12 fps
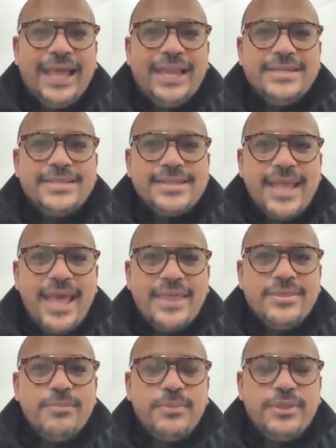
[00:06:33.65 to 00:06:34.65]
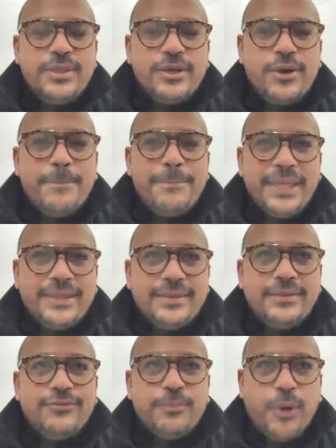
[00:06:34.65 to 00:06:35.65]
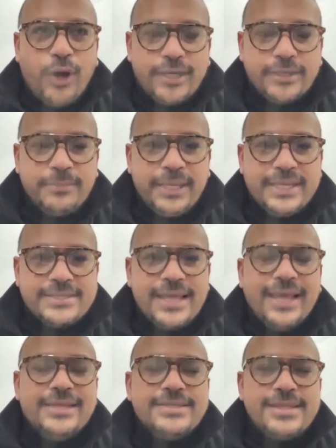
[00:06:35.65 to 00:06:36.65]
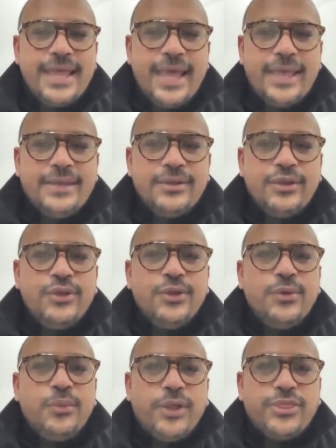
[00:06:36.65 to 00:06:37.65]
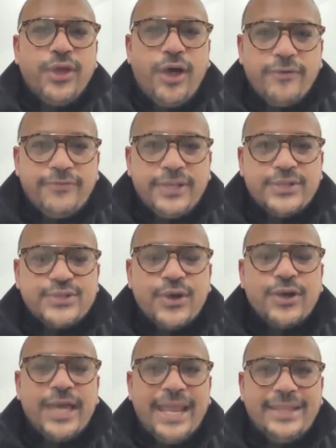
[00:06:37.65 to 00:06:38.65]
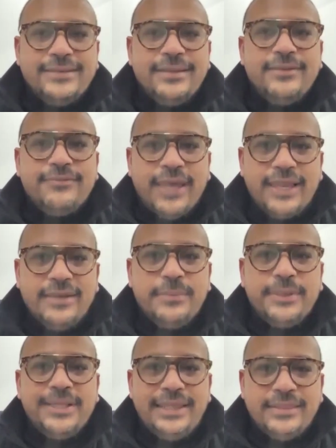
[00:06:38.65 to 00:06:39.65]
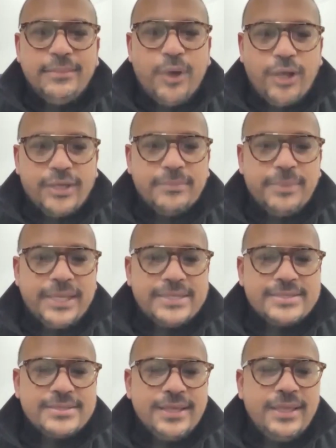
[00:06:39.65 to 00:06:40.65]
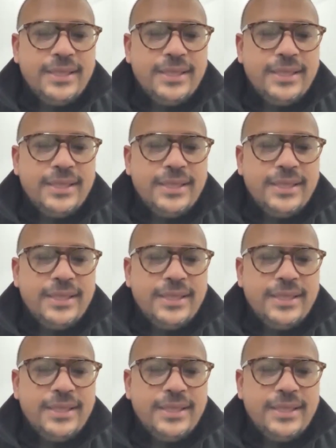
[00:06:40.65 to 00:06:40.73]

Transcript: Understand the competitive marketplace, understand what the offerings are currently available in the marketplace.